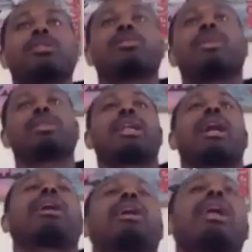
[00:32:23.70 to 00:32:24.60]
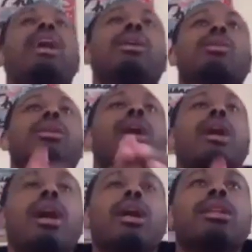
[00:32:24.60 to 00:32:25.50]
situation, and I and I don't
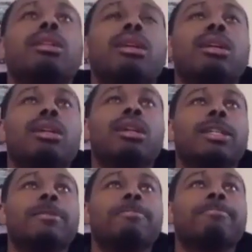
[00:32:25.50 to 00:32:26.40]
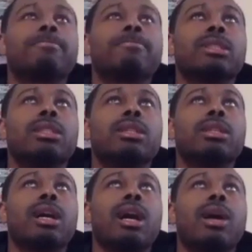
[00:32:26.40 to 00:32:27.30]
the um,
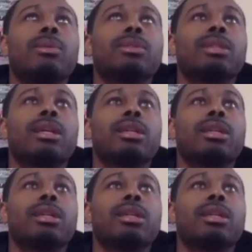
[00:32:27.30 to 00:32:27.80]
I will say